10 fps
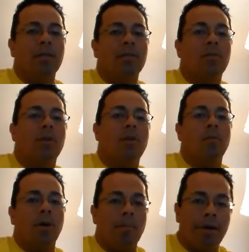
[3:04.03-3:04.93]
So you
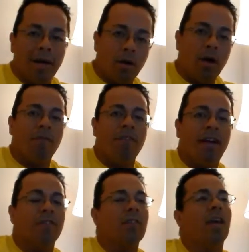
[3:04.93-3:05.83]
want to back off
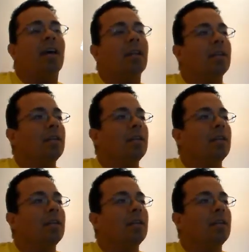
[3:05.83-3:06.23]
after that.